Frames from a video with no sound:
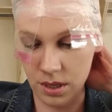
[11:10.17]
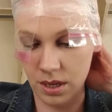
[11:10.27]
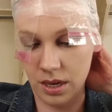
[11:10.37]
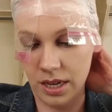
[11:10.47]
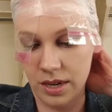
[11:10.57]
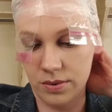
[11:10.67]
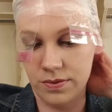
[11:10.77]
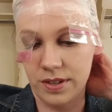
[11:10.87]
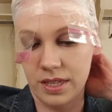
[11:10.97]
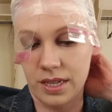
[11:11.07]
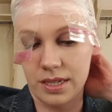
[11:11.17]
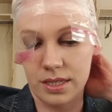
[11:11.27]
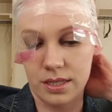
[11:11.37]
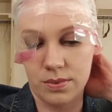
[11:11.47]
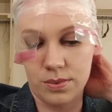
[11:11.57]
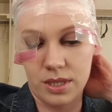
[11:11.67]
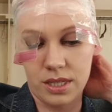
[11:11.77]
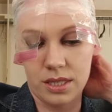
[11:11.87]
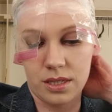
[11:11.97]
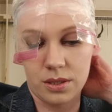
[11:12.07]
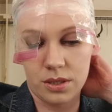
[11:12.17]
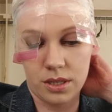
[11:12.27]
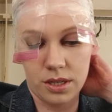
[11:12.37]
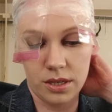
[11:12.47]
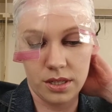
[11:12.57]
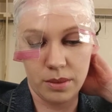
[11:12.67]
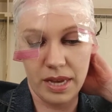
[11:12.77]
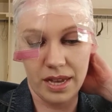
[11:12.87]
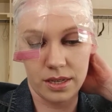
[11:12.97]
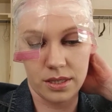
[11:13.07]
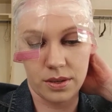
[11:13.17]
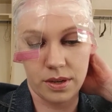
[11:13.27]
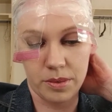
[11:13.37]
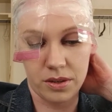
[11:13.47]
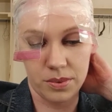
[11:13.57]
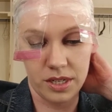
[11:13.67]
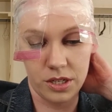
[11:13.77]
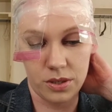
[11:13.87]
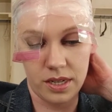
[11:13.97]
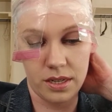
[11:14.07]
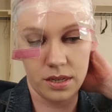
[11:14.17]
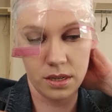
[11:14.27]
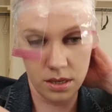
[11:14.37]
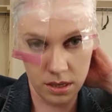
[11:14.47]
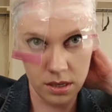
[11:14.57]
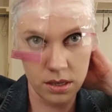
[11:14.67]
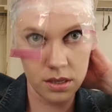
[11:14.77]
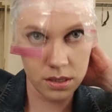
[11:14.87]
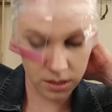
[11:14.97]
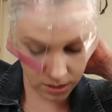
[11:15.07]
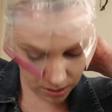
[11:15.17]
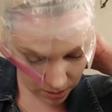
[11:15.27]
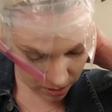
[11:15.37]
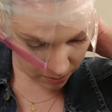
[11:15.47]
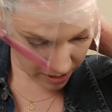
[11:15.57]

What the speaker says: And I don't feel like it's really still secure in the back, so I'm gonna redo it just a little